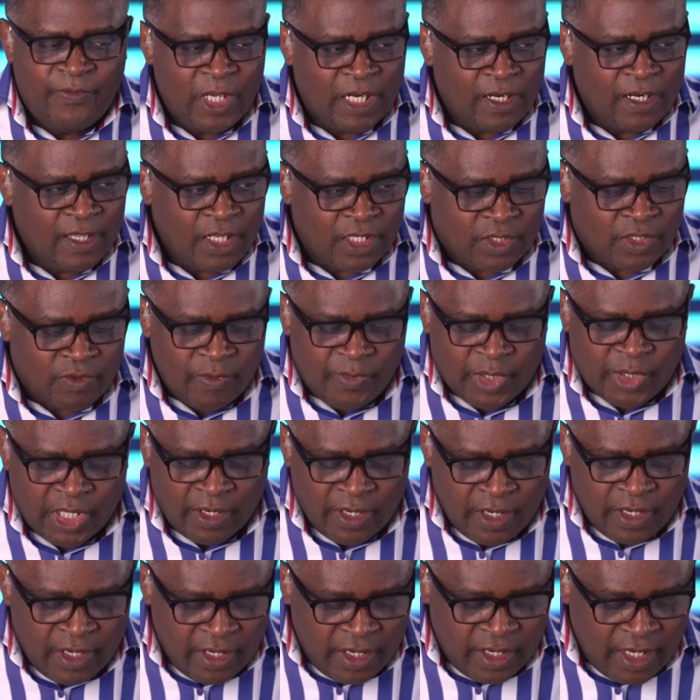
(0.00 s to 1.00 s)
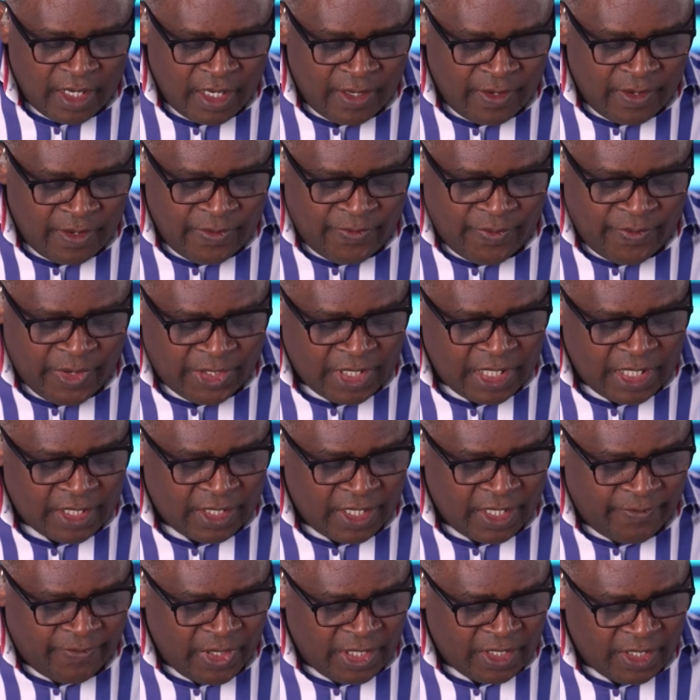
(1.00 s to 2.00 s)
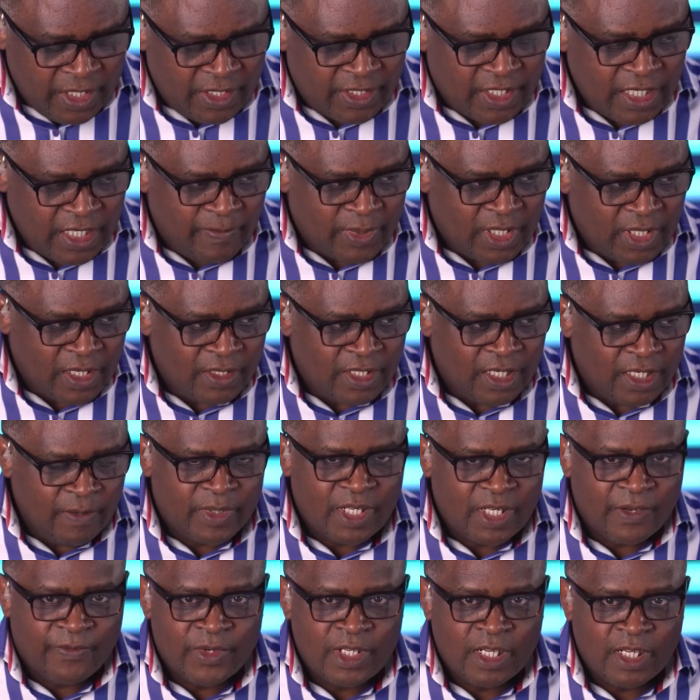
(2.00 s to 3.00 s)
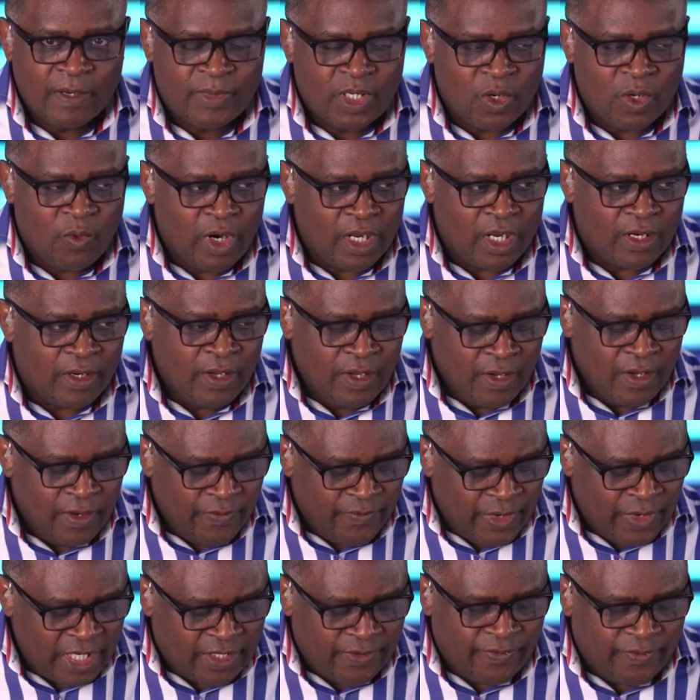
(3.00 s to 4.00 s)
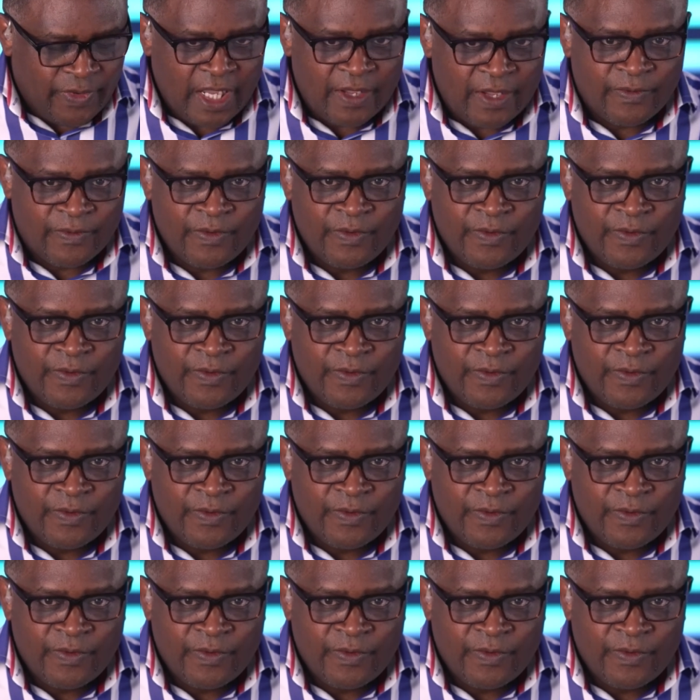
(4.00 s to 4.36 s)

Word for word: you another scripture. Ephesians chapter 1, verse 5.